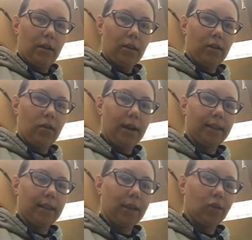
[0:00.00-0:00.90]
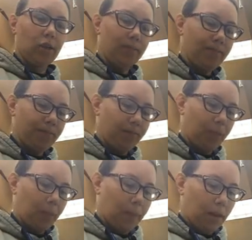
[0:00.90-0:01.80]
the trisection.
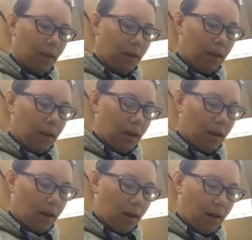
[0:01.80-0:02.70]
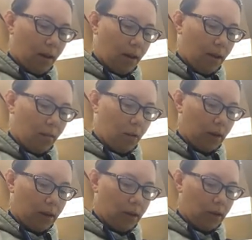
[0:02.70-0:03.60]
We're
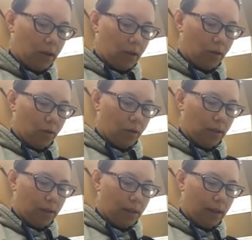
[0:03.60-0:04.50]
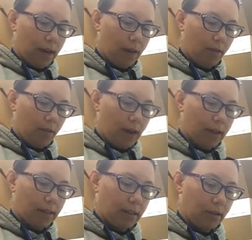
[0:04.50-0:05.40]
going to do, let's see, cave
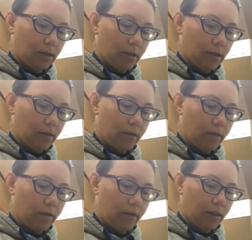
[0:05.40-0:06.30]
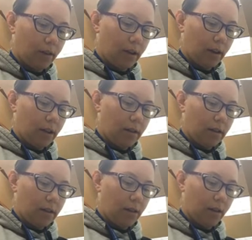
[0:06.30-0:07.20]
rhizophilia,
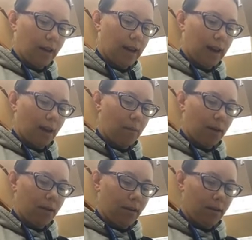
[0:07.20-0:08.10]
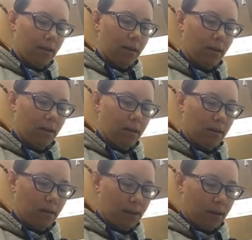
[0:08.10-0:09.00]
that's our gamma.
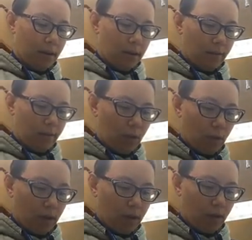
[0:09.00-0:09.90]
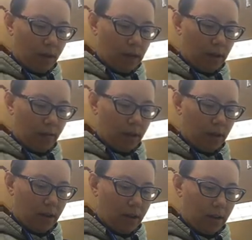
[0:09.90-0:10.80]
And if you want, you can even